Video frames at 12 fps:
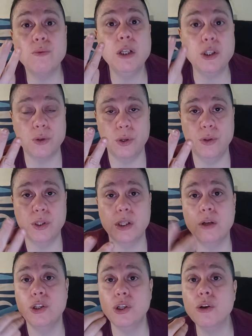truths.
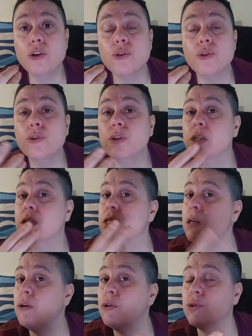There's your truth, it's
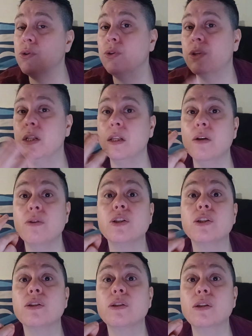their truth, and there's
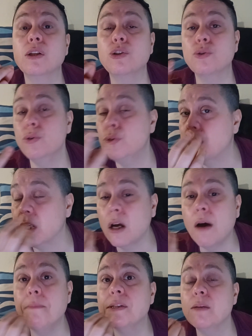the truth that
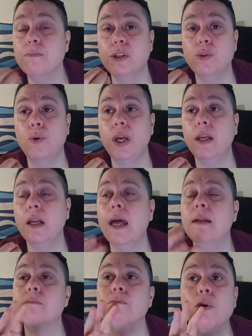comes in between.
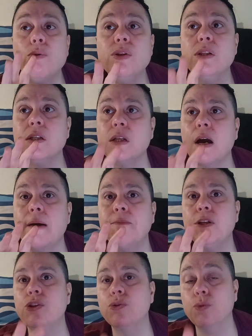And most of the time,
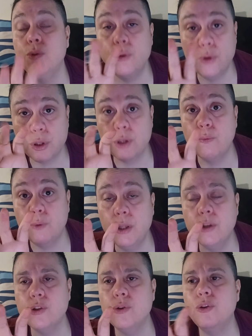the
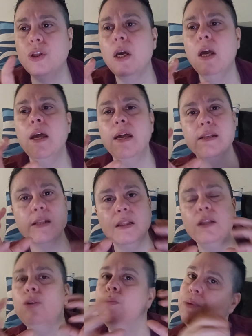real truth, is a
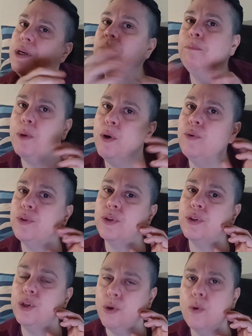little bit of both
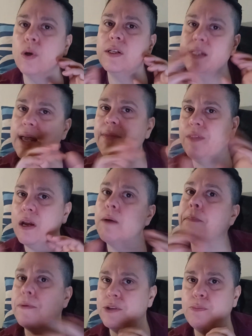yours and their
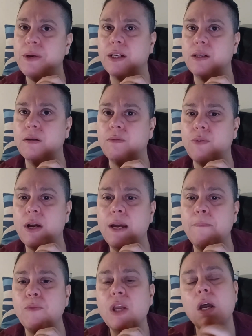perspective,
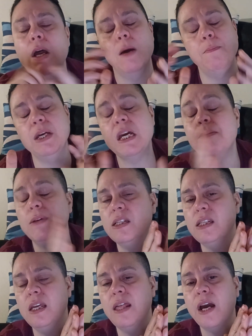right? And being able to
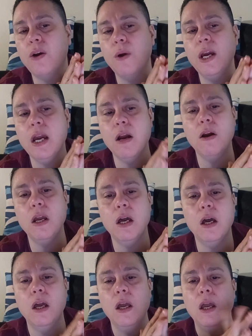see that gray
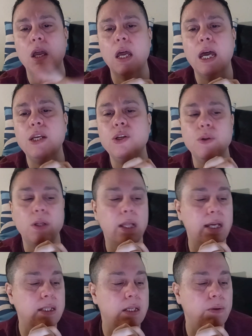area and
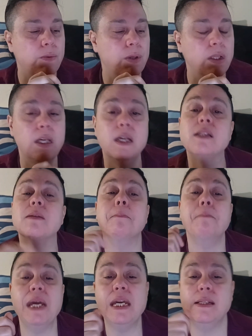utilize it really is
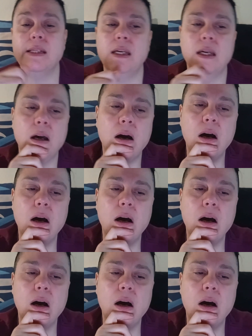amazing.